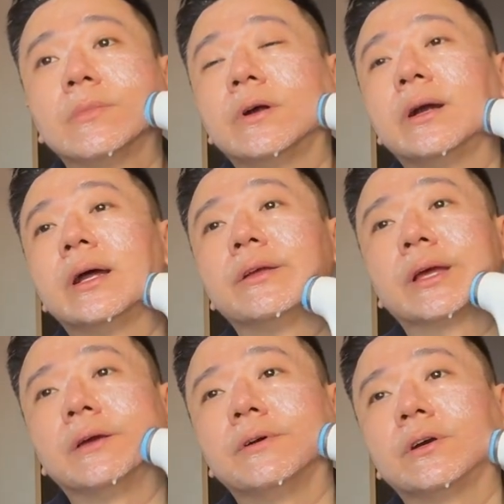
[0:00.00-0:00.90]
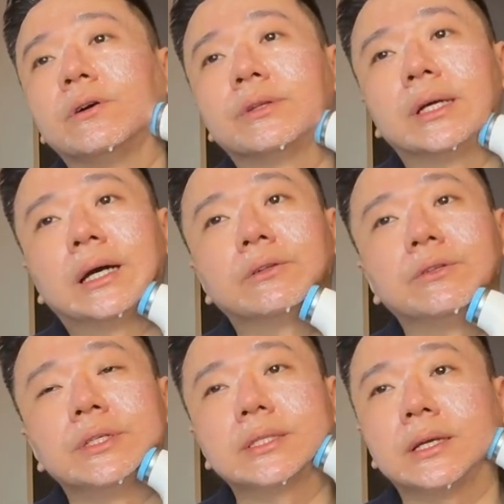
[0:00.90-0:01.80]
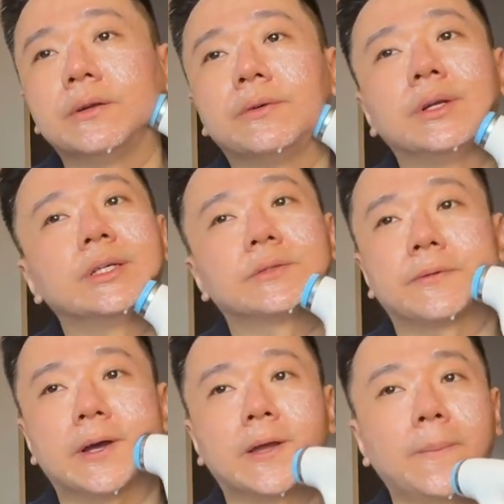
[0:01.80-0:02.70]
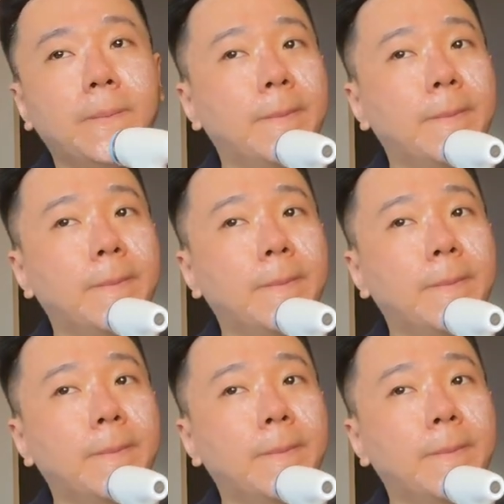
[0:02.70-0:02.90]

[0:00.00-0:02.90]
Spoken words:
All right, you can even go down to this area, it's fine.